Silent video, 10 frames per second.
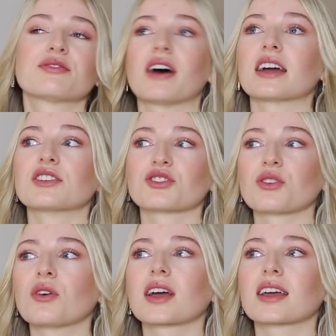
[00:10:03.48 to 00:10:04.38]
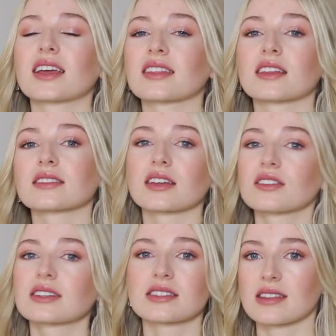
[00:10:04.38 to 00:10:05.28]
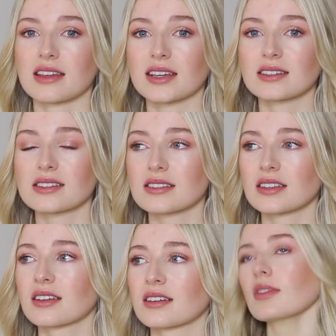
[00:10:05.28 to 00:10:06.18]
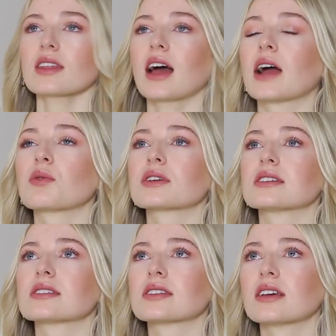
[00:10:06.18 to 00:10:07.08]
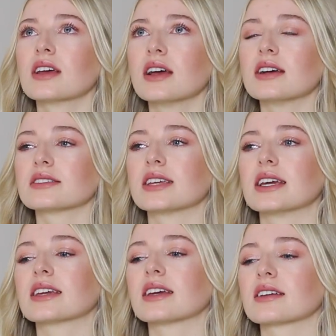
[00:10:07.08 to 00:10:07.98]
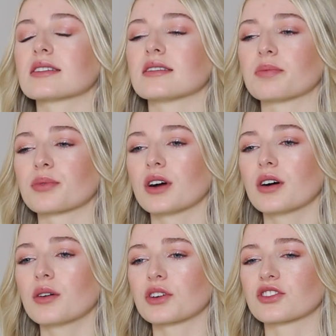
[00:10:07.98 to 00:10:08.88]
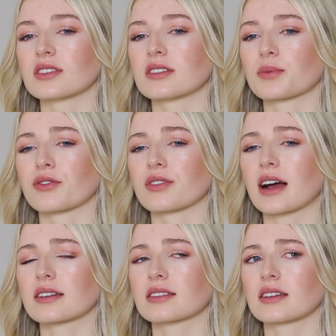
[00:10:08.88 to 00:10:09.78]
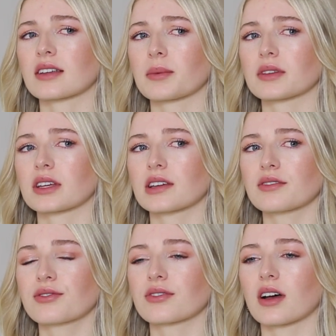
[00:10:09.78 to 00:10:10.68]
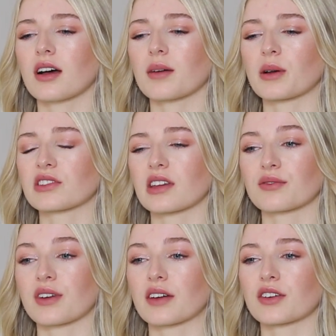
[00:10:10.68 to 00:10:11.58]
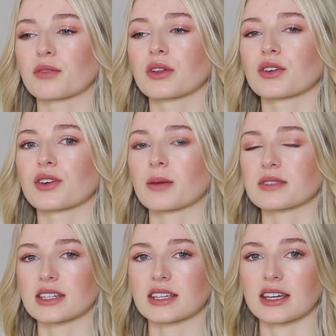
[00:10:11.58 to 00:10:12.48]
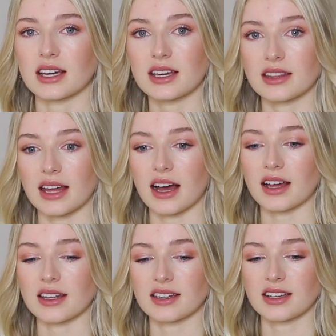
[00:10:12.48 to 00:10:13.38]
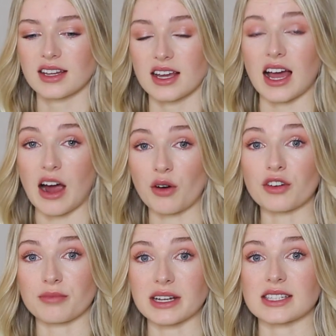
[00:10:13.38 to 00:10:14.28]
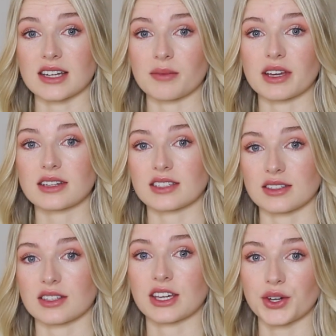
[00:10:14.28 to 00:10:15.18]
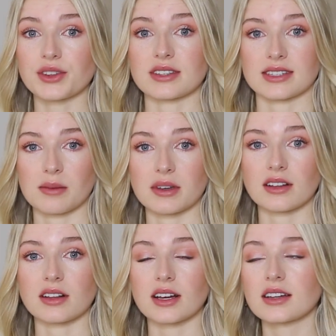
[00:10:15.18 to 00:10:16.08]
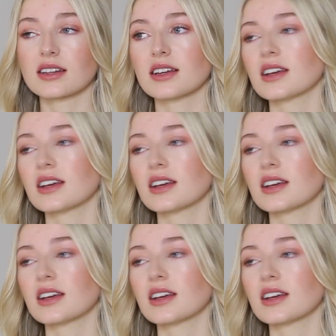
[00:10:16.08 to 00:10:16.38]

find joy in the littlest things. I was taking Cipro, which is ciprofloxacin, I believe. Um, I was taking 500 milligrams to kick that out of my stomach to kill the salmonella